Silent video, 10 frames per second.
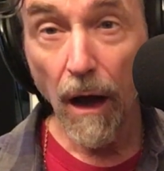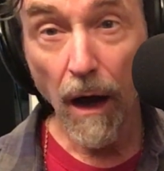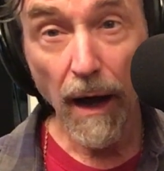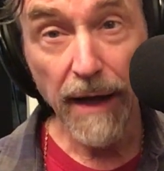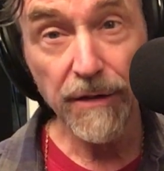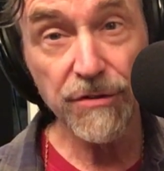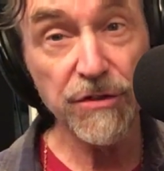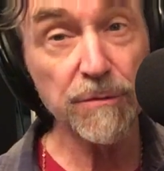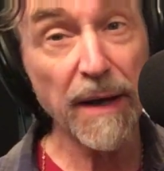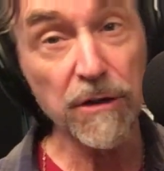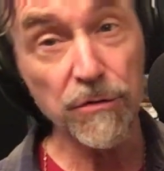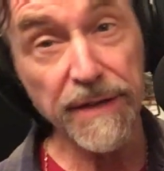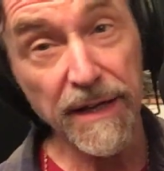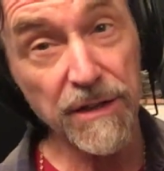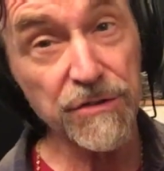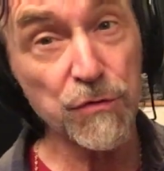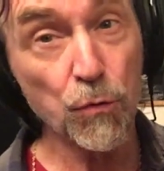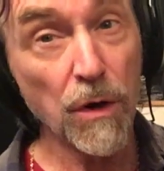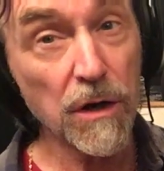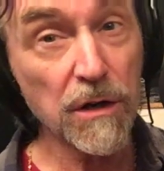Hi, this is Michael Dennis.
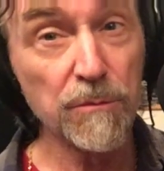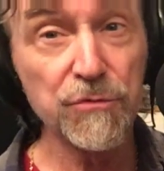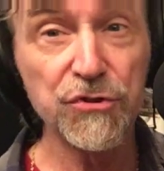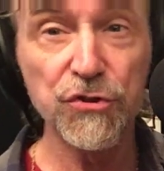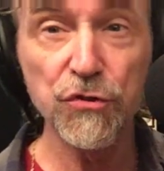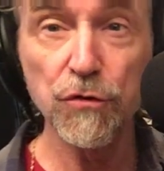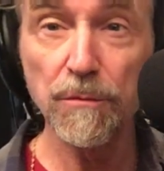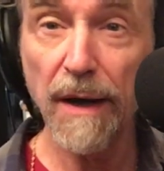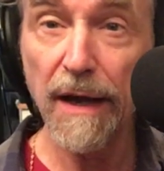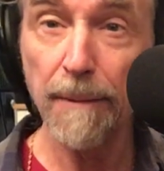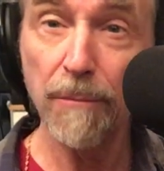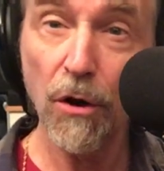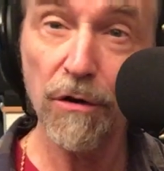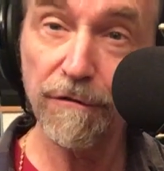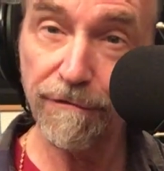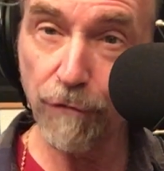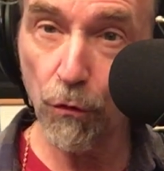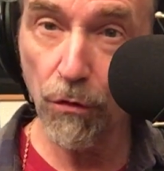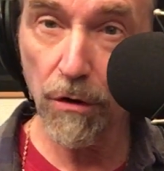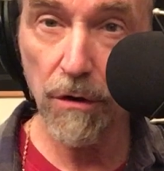Welcome to my part
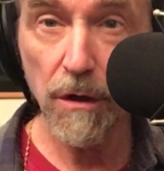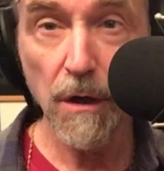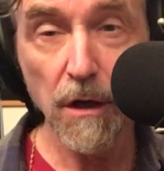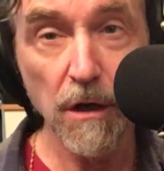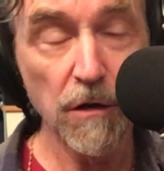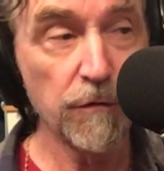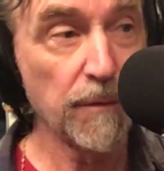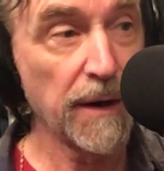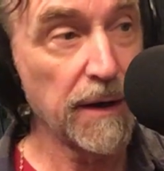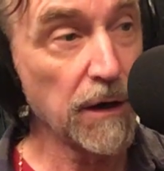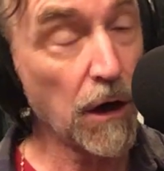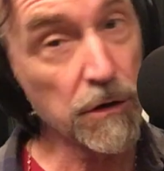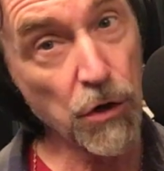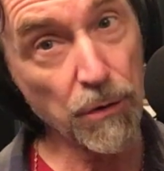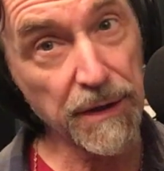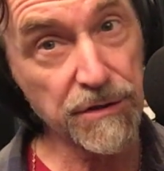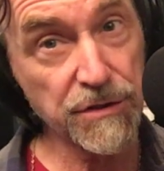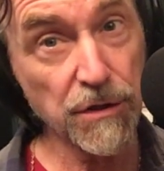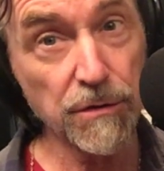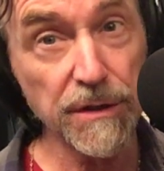4 of my ongoing
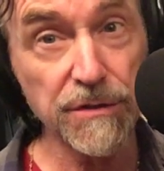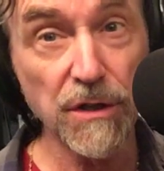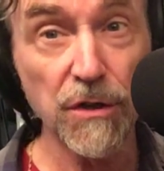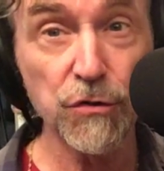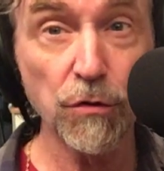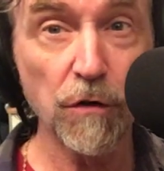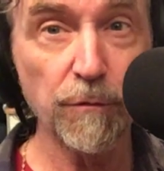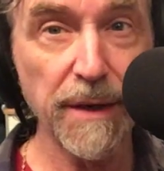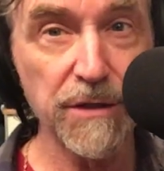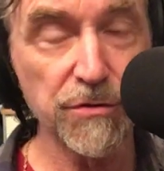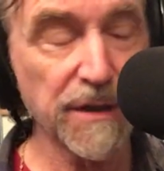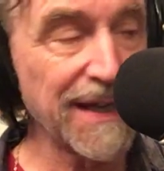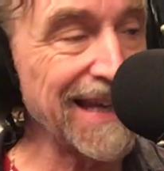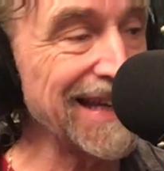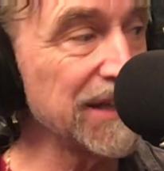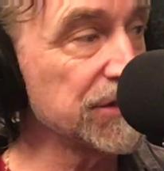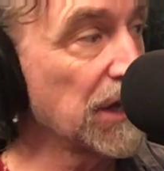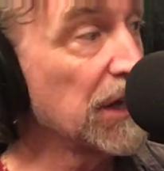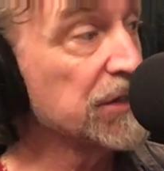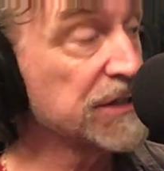series, 12 major keys,
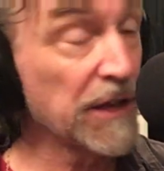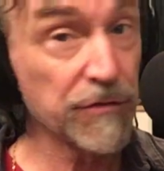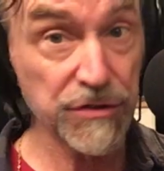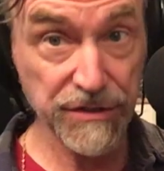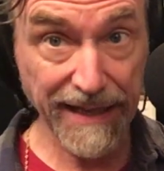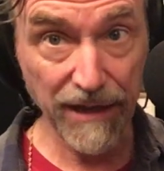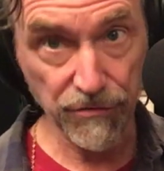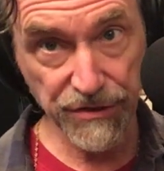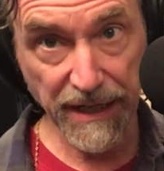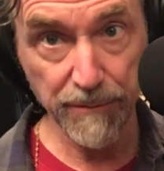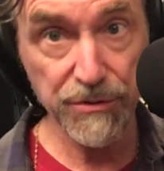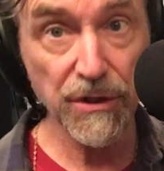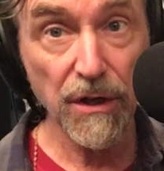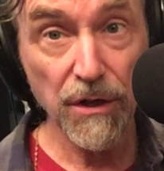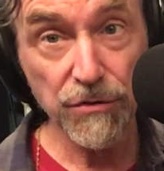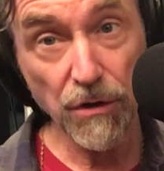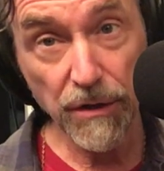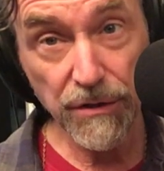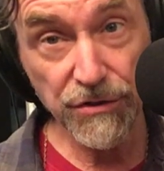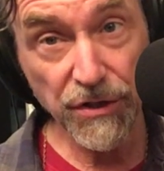7 scale shapes. So I'll
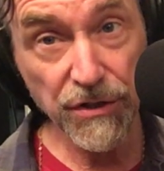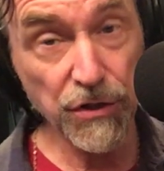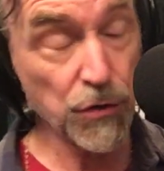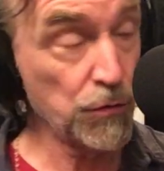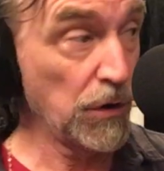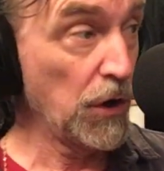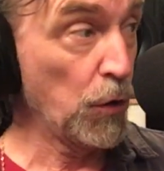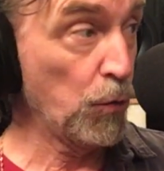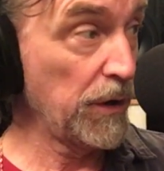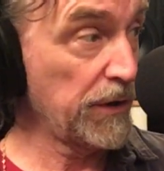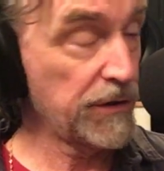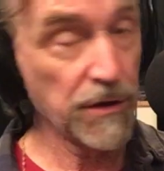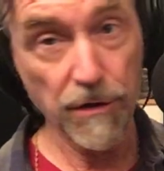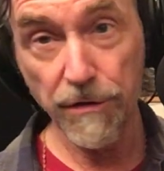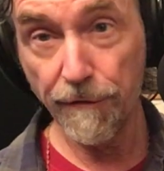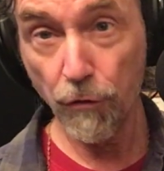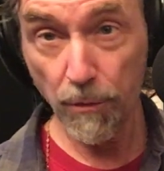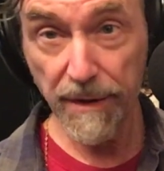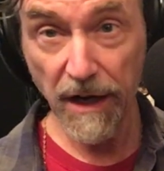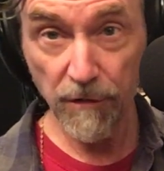continue with the
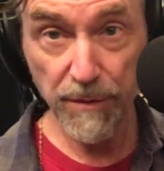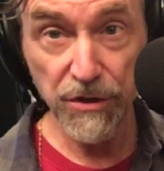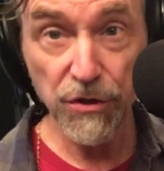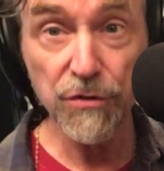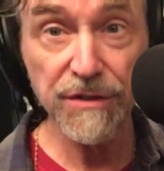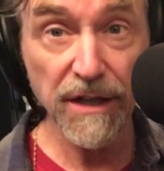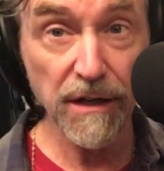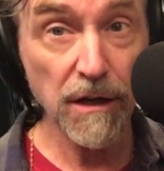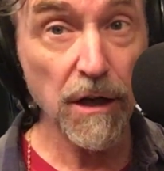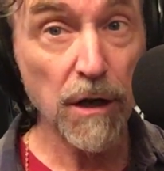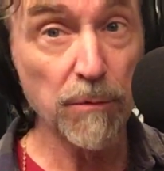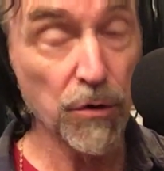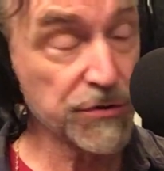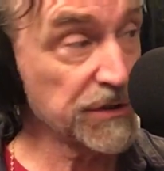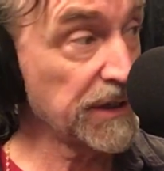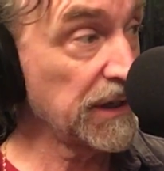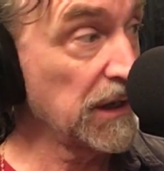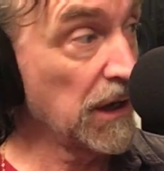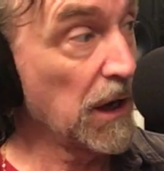format I've been using, mostly